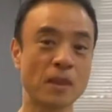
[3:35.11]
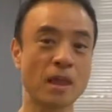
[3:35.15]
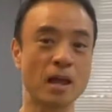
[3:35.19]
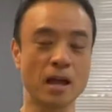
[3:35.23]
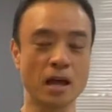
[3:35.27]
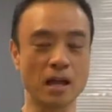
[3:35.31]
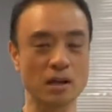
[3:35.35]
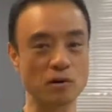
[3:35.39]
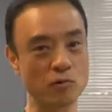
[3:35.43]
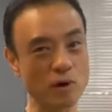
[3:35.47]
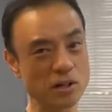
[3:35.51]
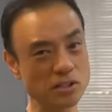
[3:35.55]

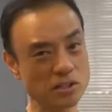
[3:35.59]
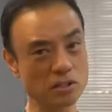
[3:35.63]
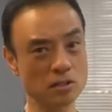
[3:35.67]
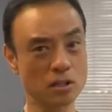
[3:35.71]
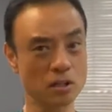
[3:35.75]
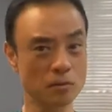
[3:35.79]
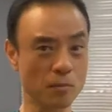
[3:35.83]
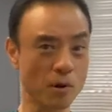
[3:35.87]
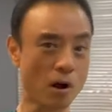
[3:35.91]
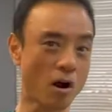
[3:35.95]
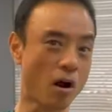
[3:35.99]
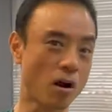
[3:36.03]
and rest of
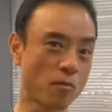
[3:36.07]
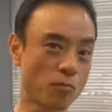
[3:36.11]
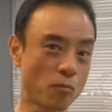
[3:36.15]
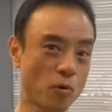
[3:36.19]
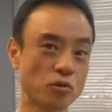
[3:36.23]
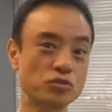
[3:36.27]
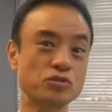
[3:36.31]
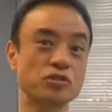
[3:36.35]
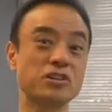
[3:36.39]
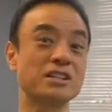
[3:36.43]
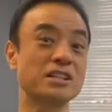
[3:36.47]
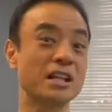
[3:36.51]
them are
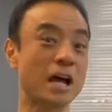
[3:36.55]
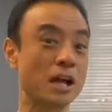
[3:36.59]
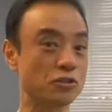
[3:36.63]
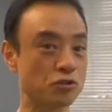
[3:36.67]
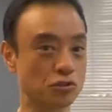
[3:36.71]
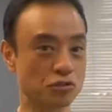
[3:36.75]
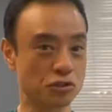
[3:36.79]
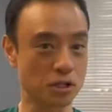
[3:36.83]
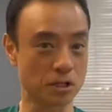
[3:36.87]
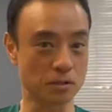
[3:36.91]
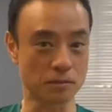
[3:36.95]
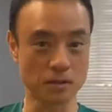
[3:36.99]
mostly
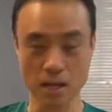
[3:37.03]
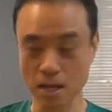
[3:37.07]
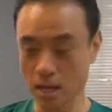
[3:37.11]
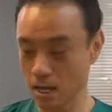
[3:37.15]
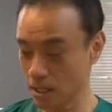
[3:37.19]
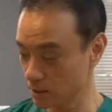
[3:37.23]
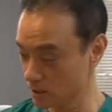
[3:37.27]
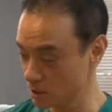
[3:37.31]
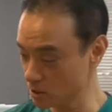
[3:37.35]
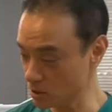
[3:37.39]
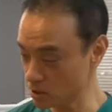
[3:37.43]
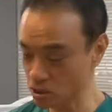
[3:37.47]
nitrogen.
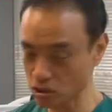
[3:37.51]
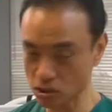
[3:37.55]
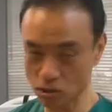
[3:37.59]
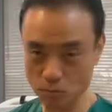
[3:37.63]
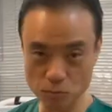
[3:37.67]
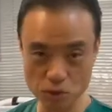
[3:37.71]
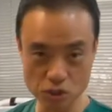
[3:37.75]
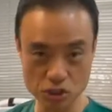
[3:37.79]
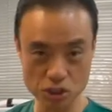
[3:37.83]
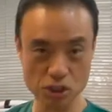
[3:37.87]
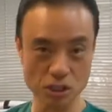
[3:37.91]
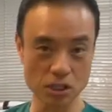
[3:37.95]
This is a
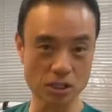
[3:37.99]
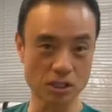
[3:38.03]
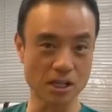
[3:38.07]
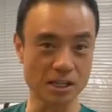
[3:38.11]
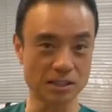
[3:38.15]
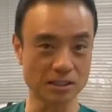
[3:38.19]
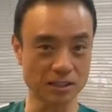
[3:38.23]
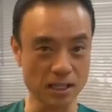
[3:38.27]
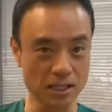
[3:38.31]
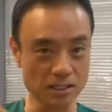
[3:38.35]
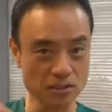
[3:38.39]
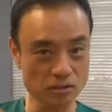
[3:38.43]
machine
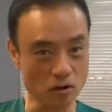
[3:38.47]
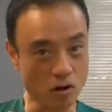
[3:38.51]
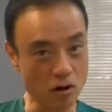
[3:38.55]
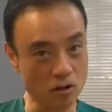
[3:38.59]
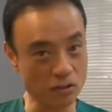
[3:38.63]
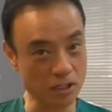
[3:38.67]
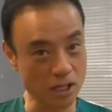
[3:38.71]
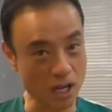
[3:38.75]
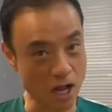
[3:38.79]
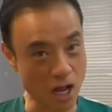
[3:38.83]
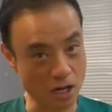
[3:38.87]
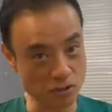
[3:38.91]
that takes all
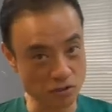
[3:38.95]
the